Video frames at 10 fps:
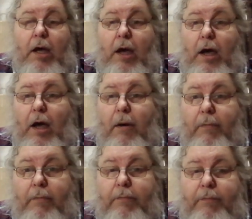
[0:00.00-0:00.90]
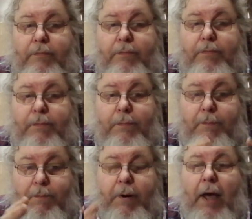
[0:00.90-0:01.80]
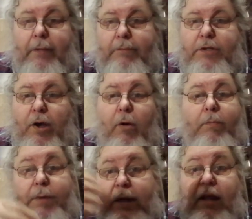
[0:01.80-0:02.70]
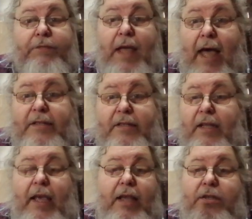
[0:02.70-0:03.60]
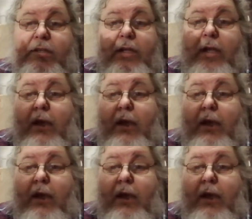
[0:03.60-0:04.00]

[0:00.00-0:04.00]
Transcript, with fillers: Um, but so, but if that's the case,